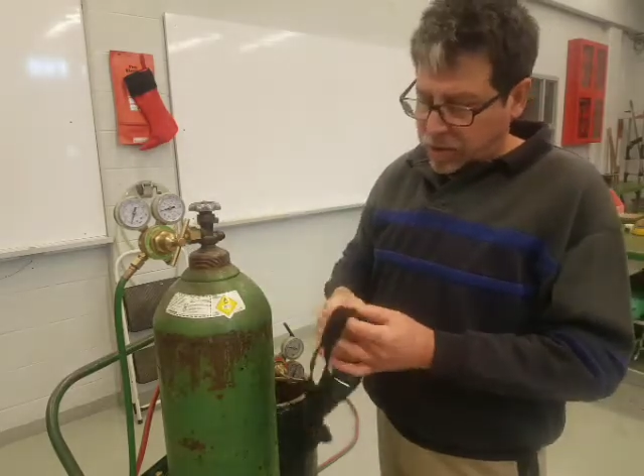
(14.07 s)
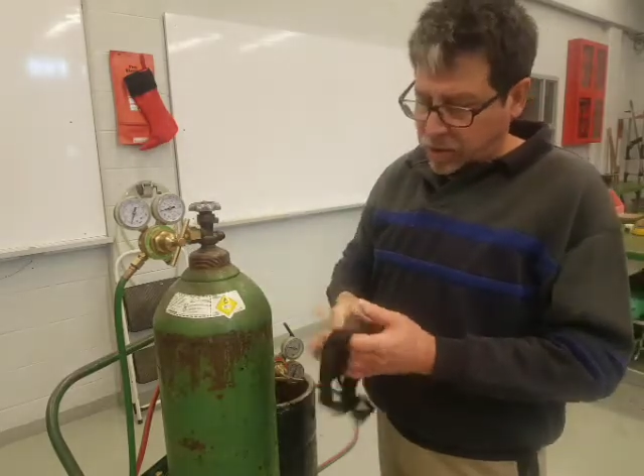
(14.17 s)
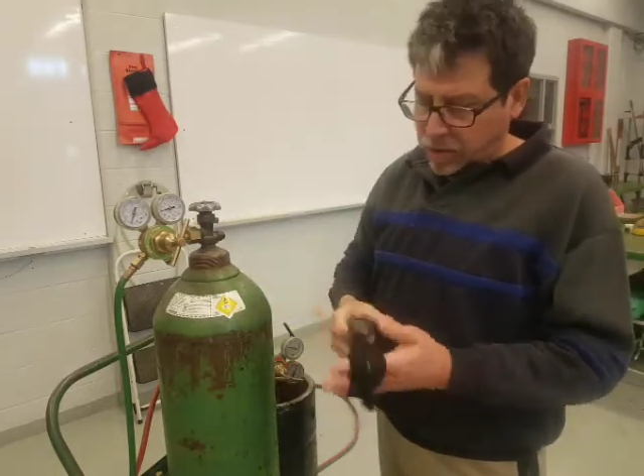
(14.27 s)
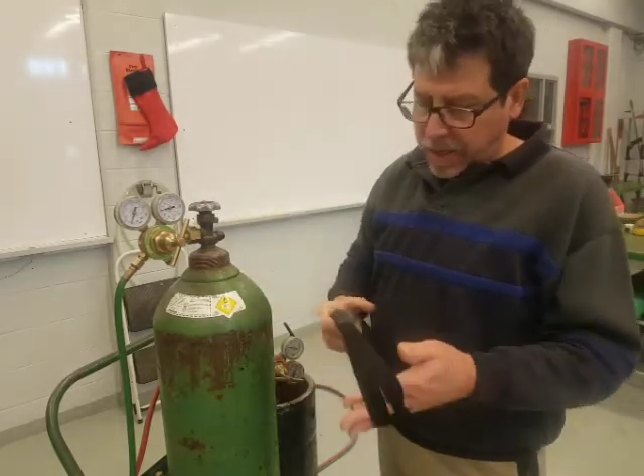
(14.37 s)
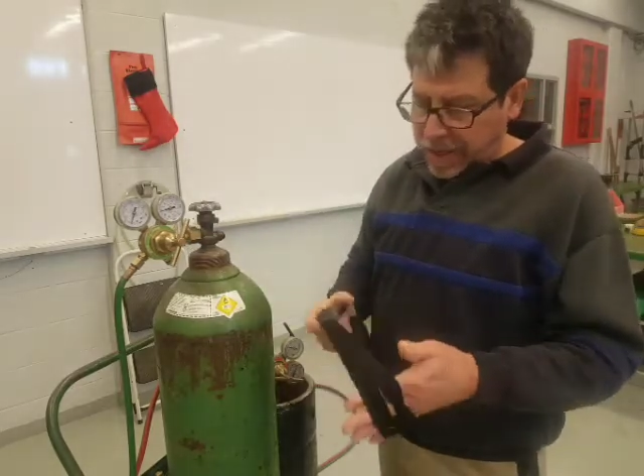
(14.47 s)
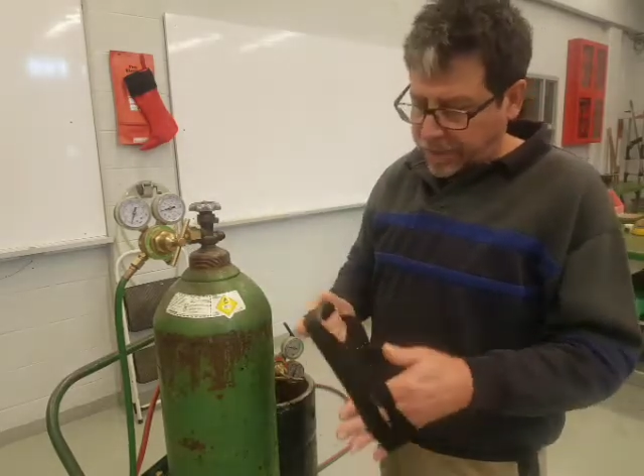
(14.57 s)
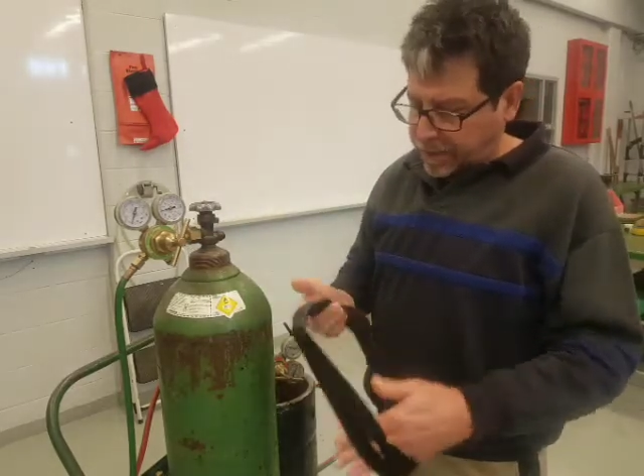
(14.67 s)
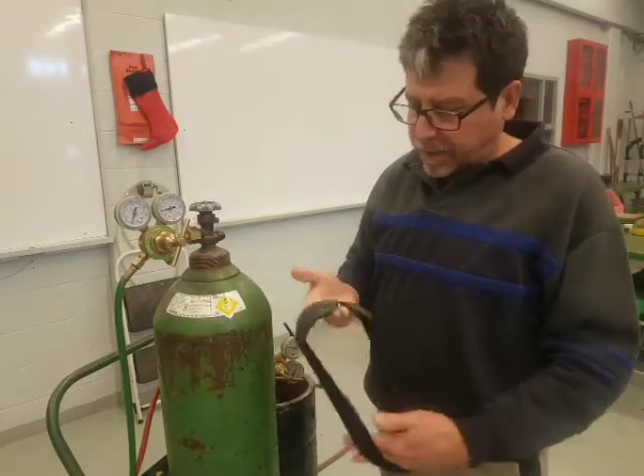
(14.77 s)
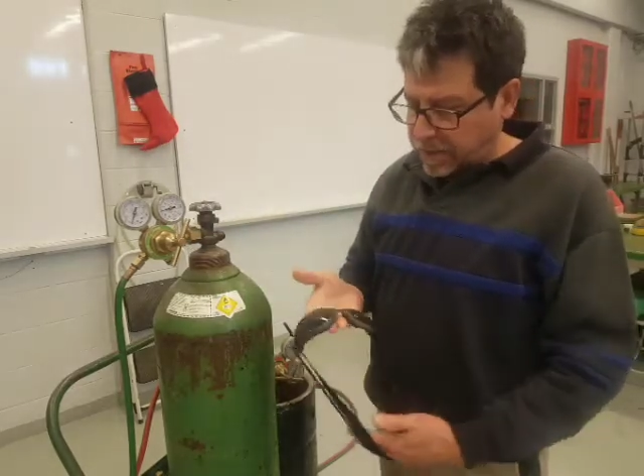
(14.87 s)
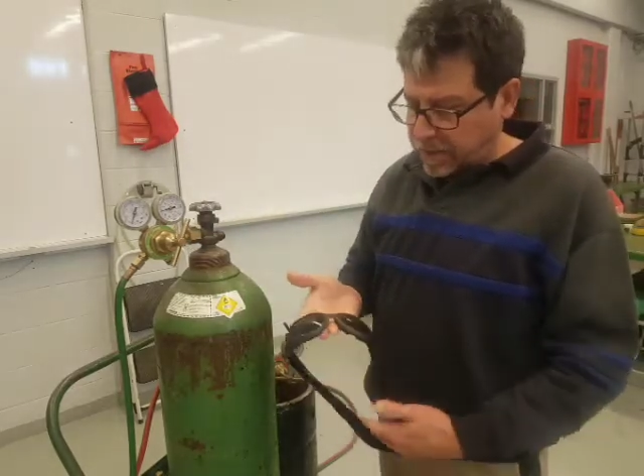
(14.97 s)
you should have
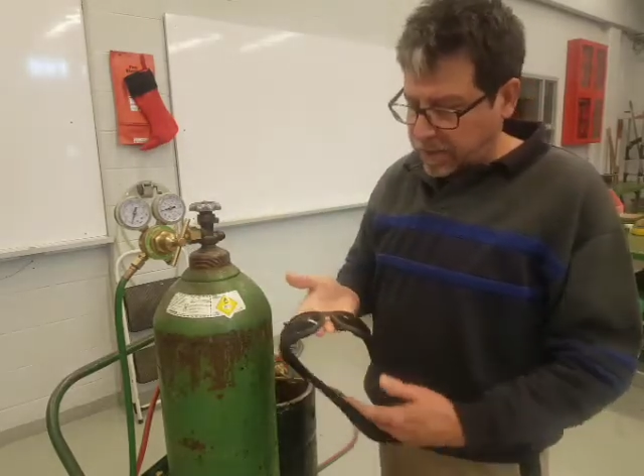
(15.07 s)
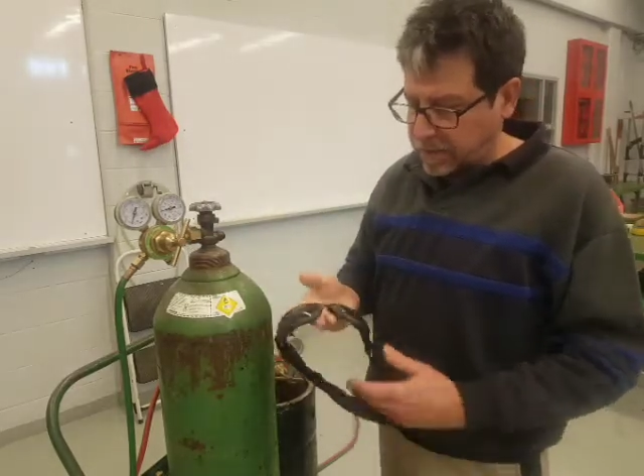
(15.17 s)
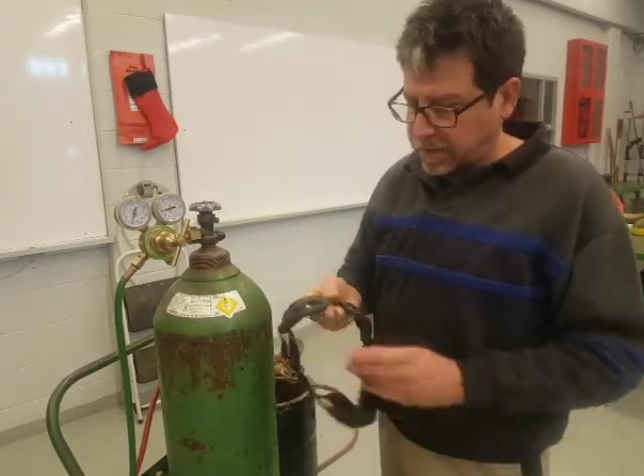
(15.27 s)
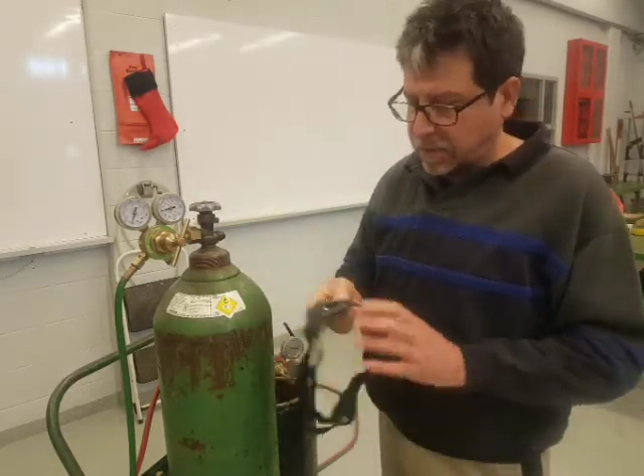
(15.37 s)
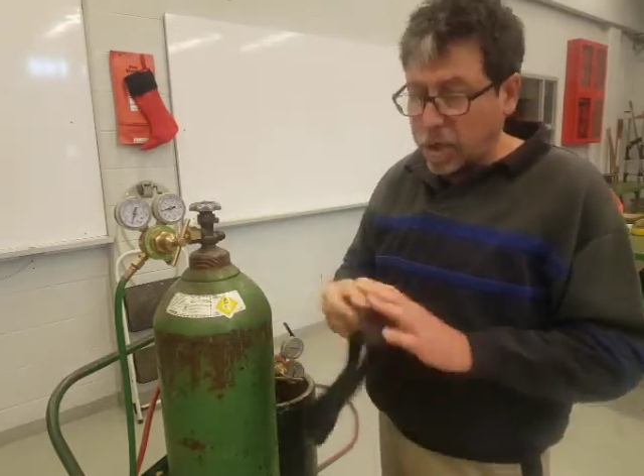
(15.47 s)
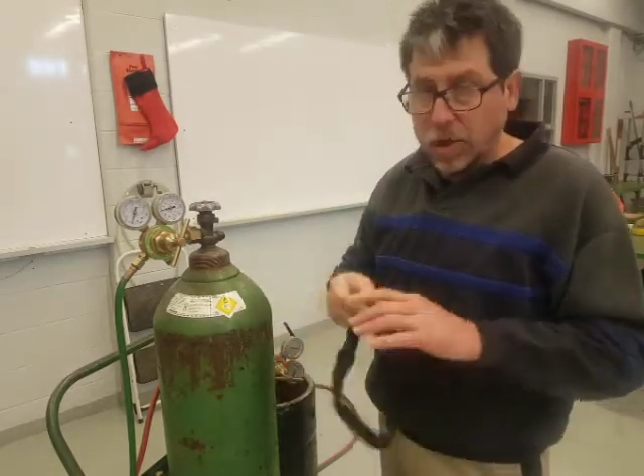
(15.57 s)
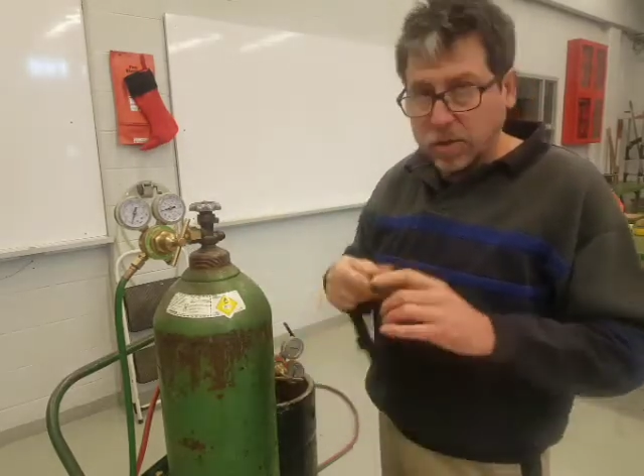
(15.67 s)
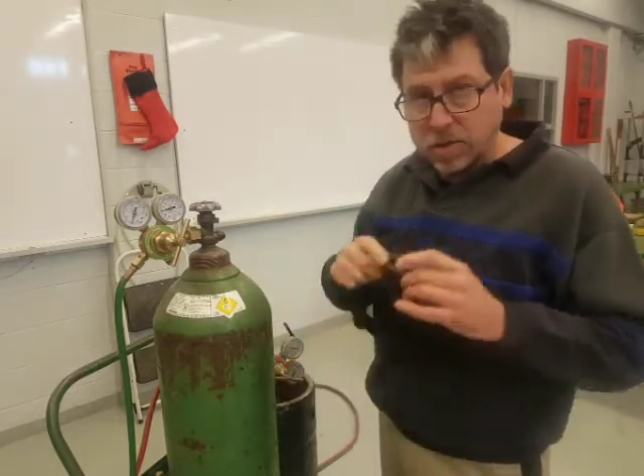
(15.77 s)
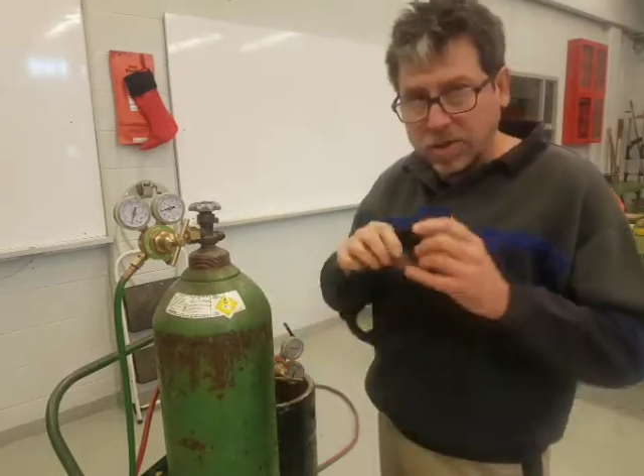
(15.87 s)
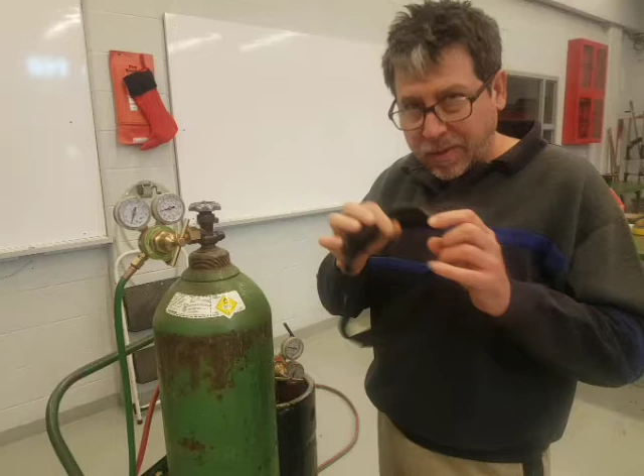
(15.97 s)

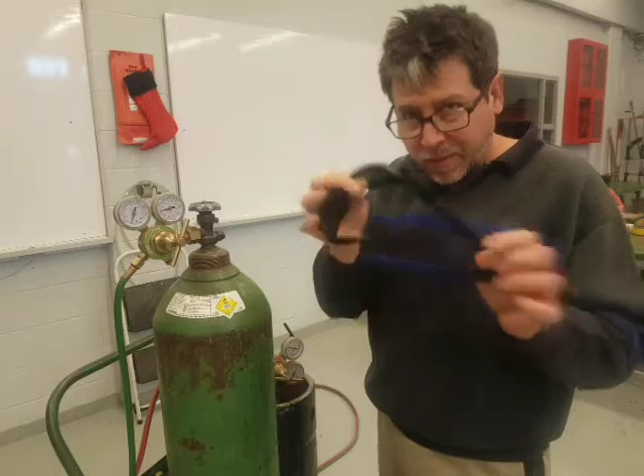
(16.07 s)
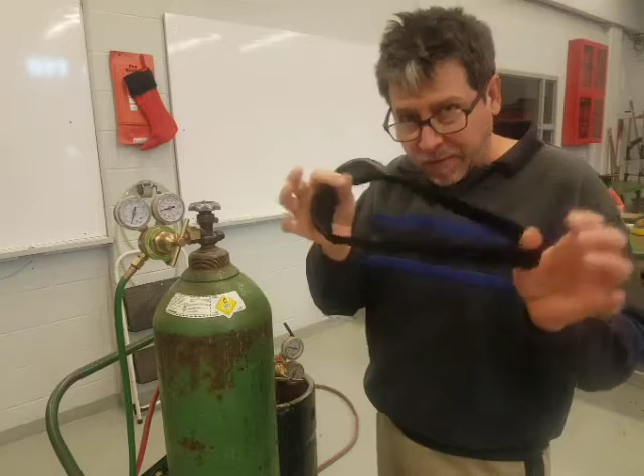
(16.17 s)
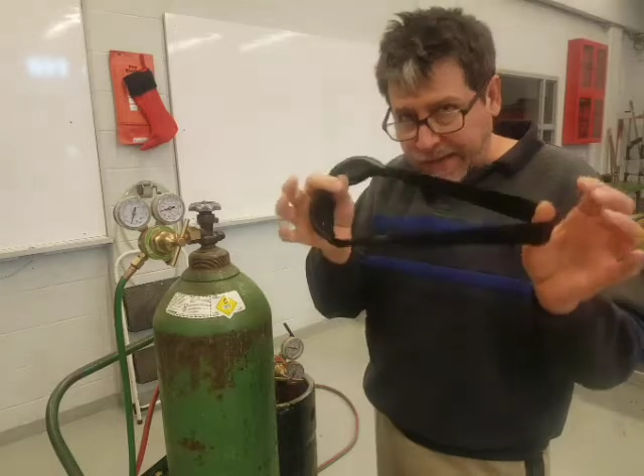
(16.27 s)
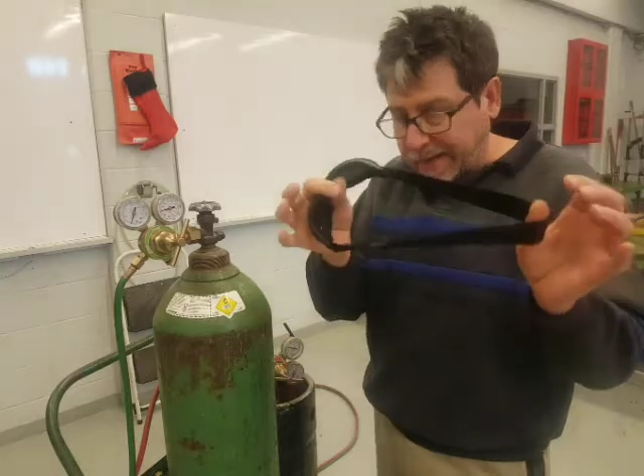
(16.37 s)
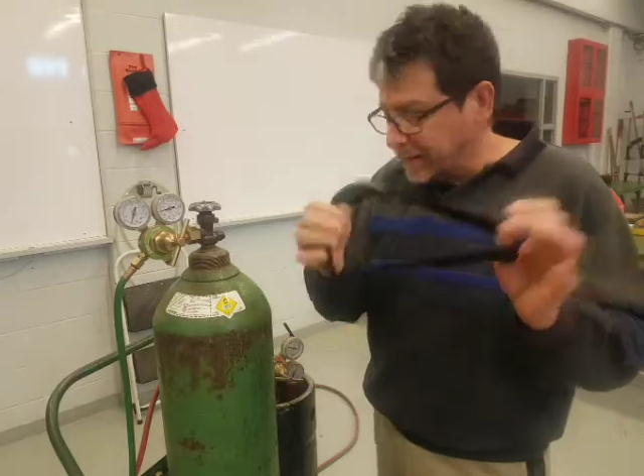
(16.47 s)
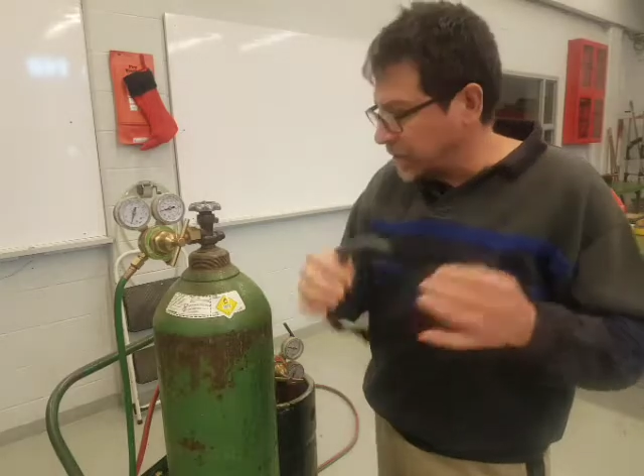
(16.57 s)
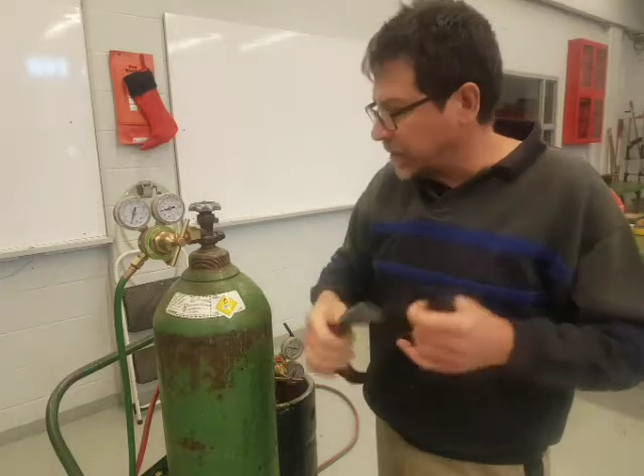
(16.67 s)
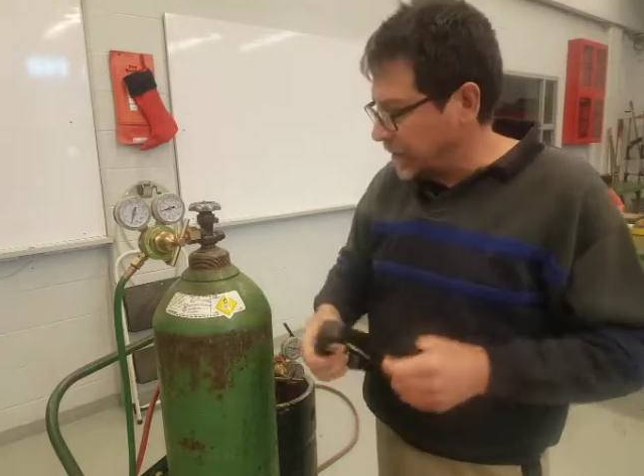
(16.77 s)
goggles, number 5s.